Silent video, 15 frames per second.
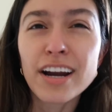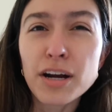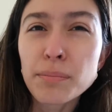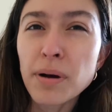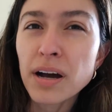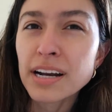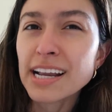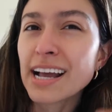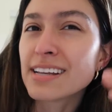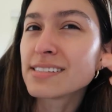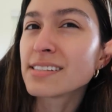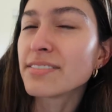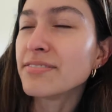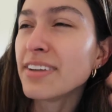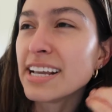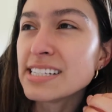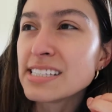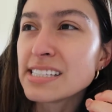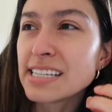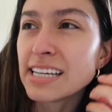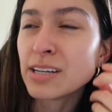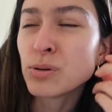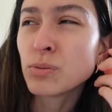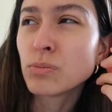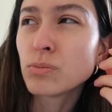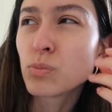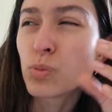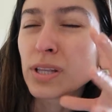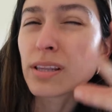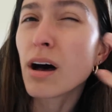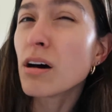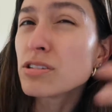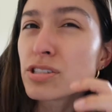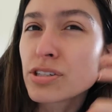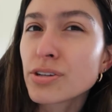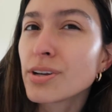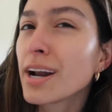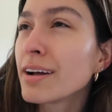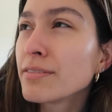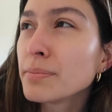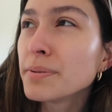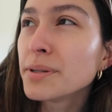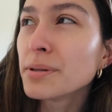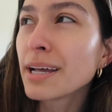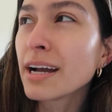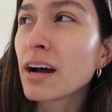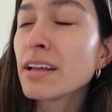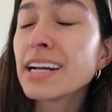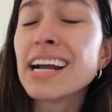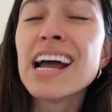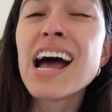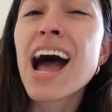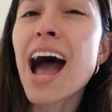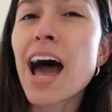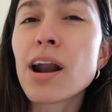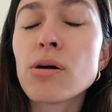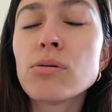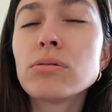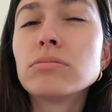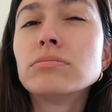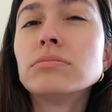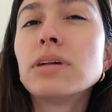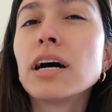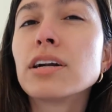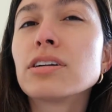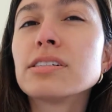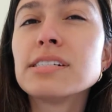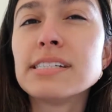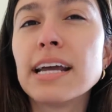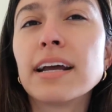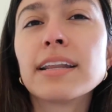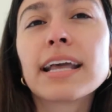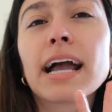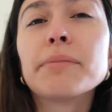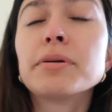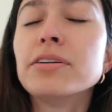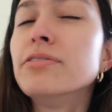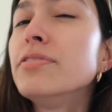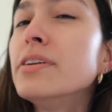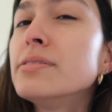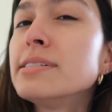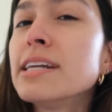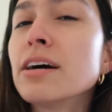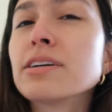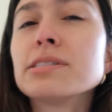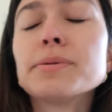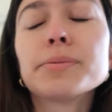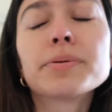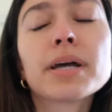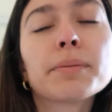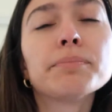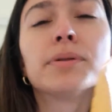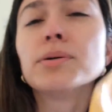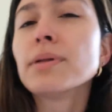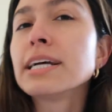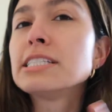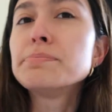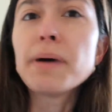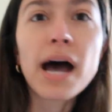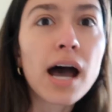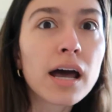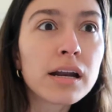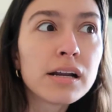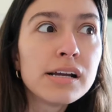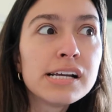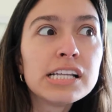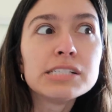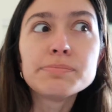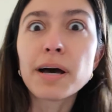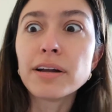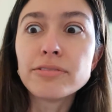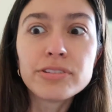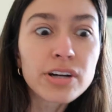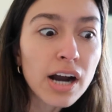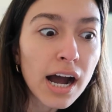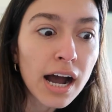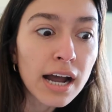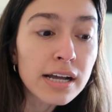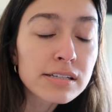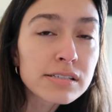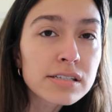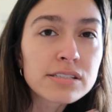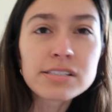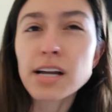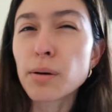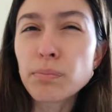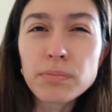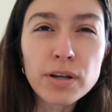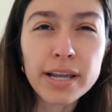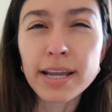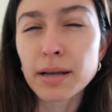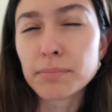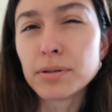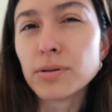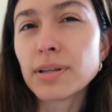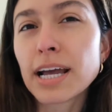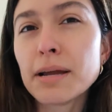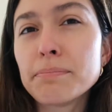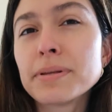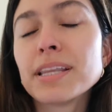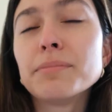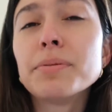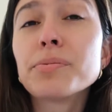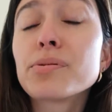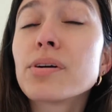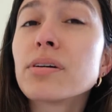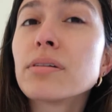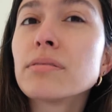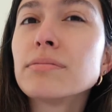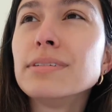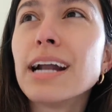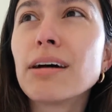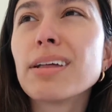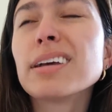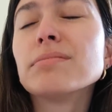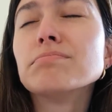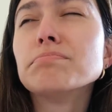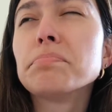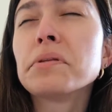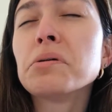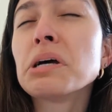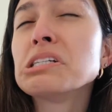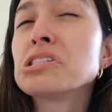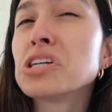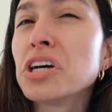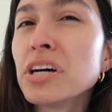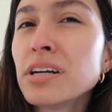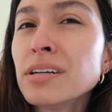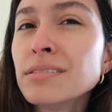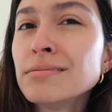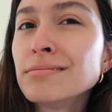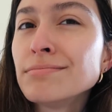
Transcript: Their body has the face thing with also you can have a blue light on it. I don't understand, like I'm confused now because people are like blue light's bad. Bad for your eyes, stop looking at blue light, but then people are now like blue light's good.